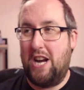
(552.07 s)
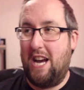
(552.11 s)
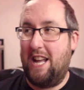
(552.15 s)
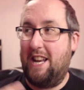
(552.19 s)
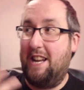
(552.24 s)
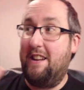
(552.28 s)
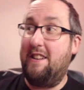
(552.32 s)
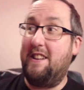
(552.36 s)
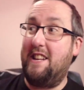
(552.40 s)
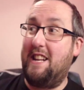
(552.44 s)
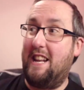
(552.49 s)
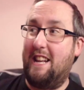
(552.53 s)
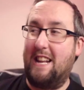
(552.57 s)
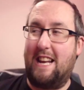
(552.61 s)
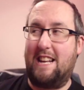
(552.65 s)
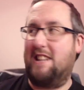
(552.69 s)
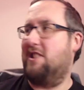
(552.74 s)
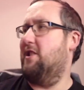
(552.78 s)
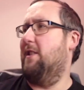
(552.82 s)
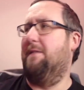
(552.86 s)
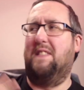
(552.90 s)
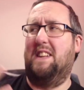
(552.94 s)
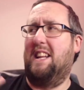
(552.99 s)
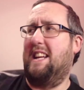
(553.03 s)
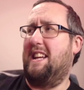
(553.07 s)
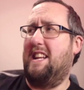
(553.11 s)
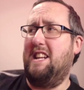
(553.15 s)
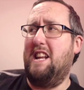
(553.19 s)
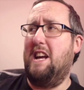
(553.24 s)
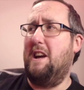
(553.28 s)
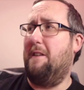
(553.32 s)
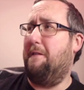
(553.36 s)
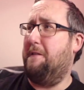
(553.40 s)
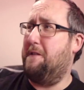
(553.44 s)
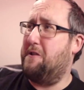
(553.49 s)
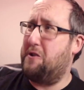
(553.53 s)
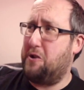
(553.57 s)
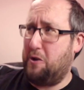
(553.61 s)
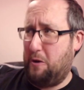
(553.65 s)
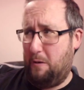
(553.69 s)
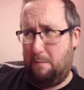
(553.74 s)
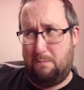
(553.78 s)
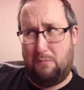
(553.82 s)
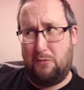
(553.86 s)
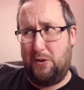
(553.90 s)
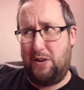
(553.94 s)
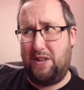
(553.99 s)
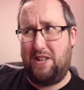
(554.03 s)
and I need like something like an
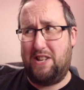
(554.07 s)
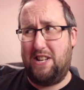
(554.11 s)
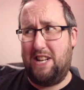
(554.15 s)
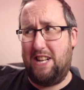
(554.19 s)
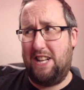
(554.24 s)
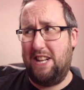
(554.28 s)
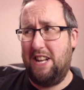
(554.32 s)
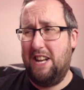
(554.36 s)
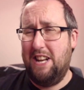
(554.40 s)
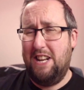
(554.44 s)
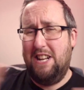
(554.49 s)
f2.8